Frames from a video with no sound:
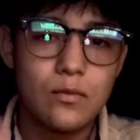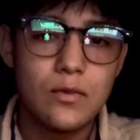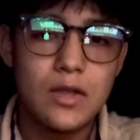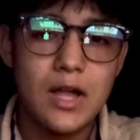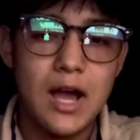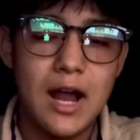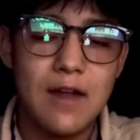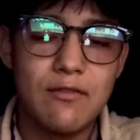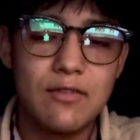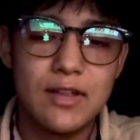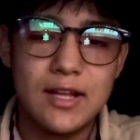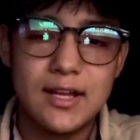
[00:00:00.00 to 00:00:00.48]

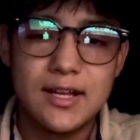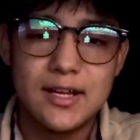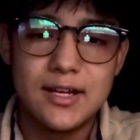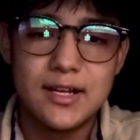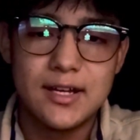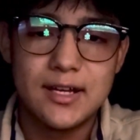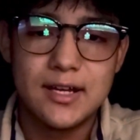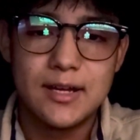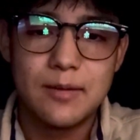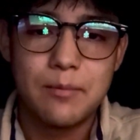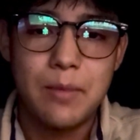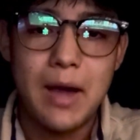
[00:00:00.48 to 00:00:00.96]
kind of like
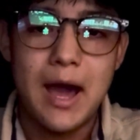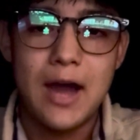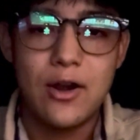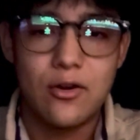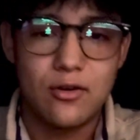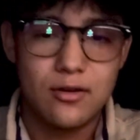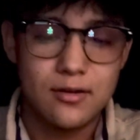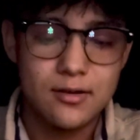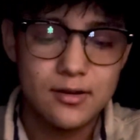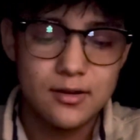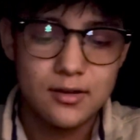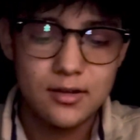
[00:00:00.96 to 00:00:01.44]
a
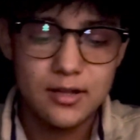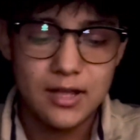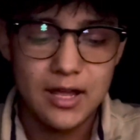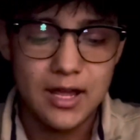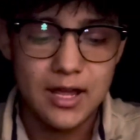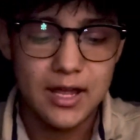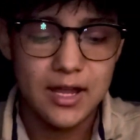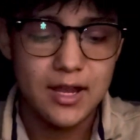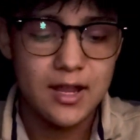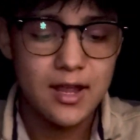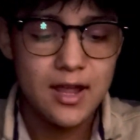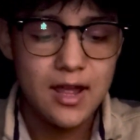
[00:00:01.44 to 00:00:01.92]
pattern.
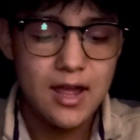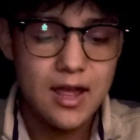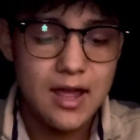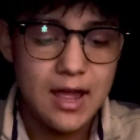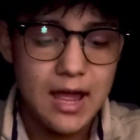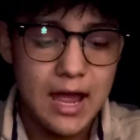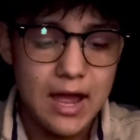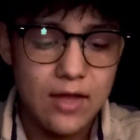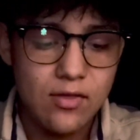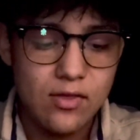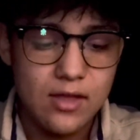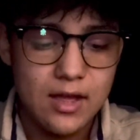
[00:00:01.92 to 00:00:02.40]
Okay,
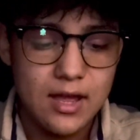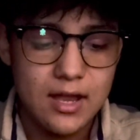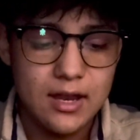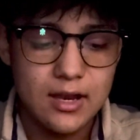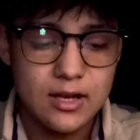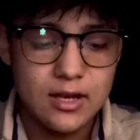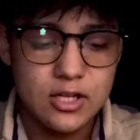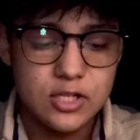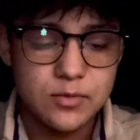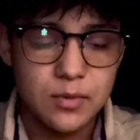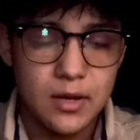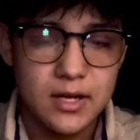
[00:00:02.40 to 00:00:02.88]
and
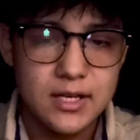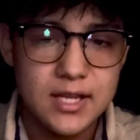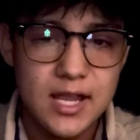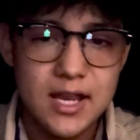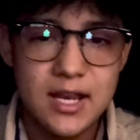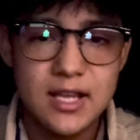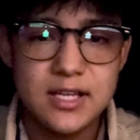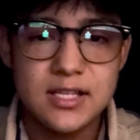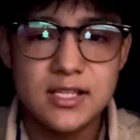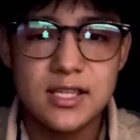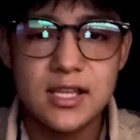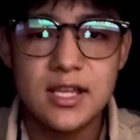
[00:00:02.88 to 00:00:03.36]
then
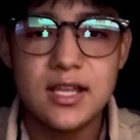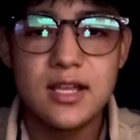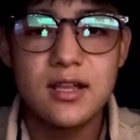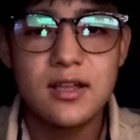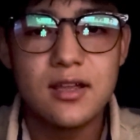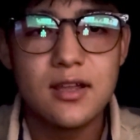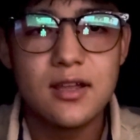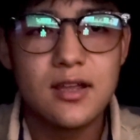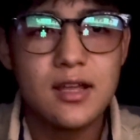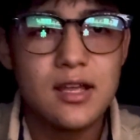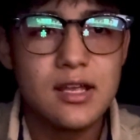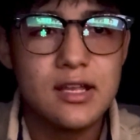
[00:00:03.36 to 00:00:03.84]
spontaneously
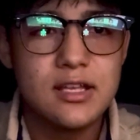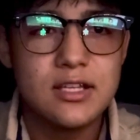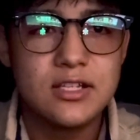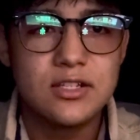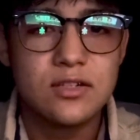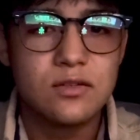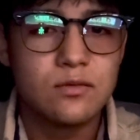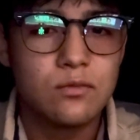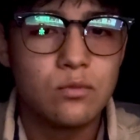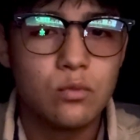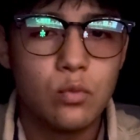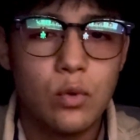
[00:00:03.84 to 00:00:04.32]

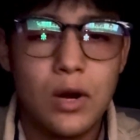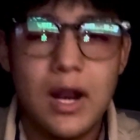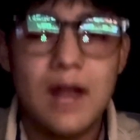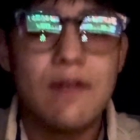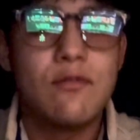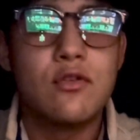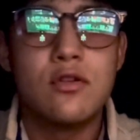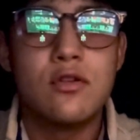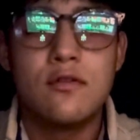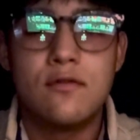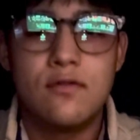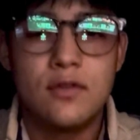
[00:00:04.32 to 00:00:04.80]
is
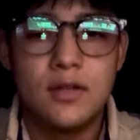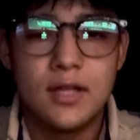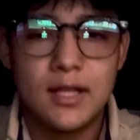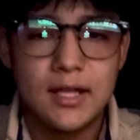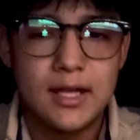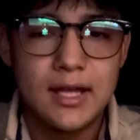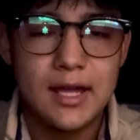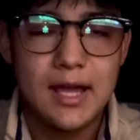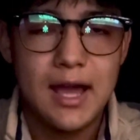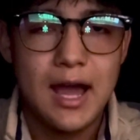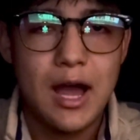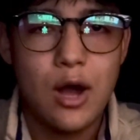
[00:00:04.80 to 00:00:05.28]
whenever you feel
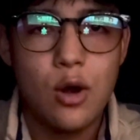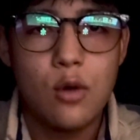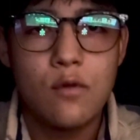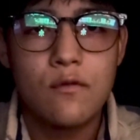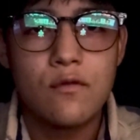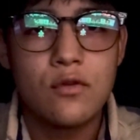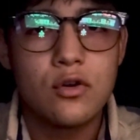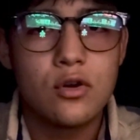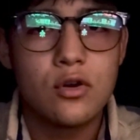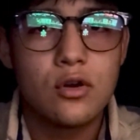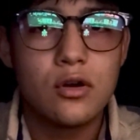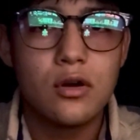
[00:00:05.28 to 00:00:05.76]
like it,
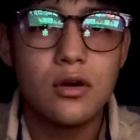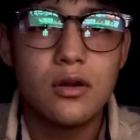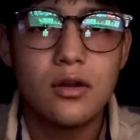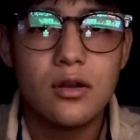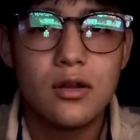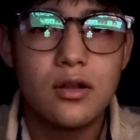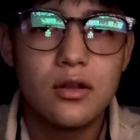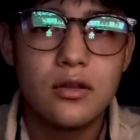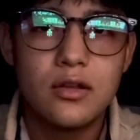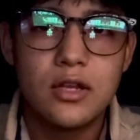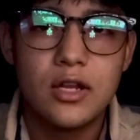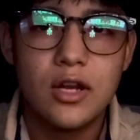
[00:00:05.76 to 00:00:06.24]
however
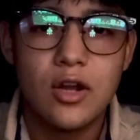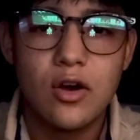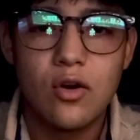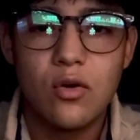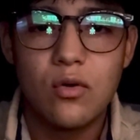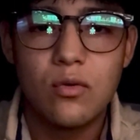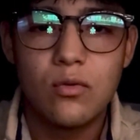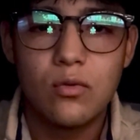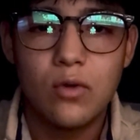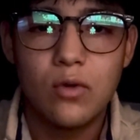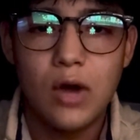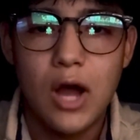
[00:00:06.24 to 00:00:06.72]

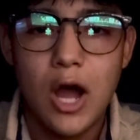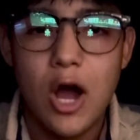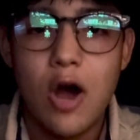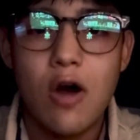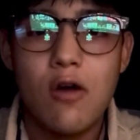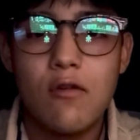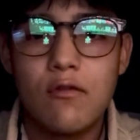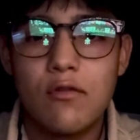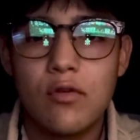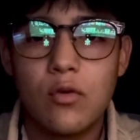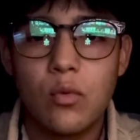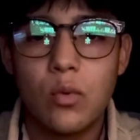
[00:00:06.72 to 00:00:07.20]

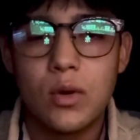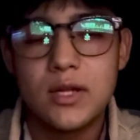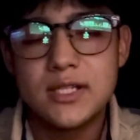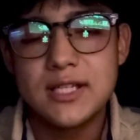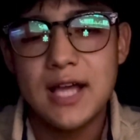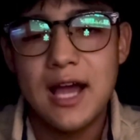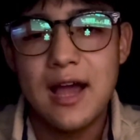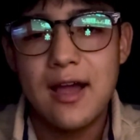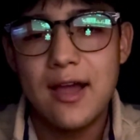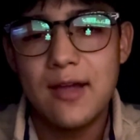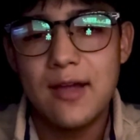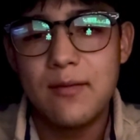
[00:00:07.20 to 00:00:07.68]
what
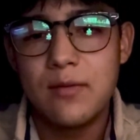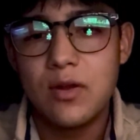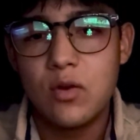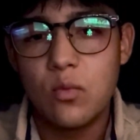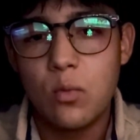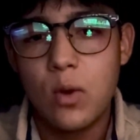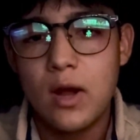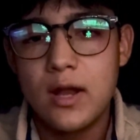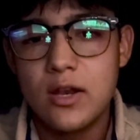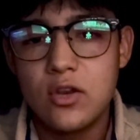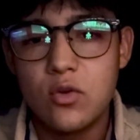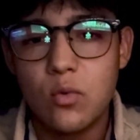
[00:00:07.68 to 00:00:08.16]
time and
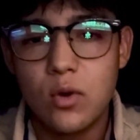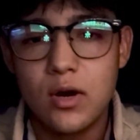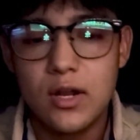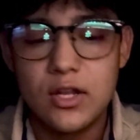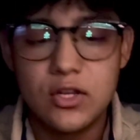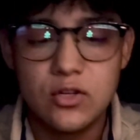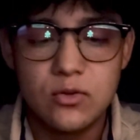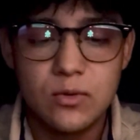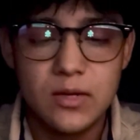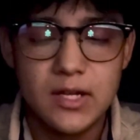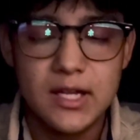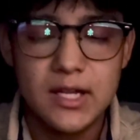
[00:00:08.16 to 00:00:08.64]
when you want to
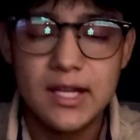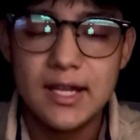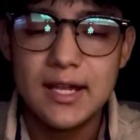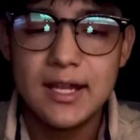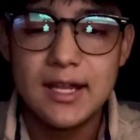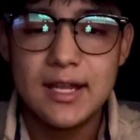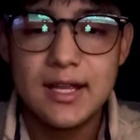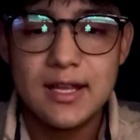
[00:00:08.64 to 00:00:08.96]
do it.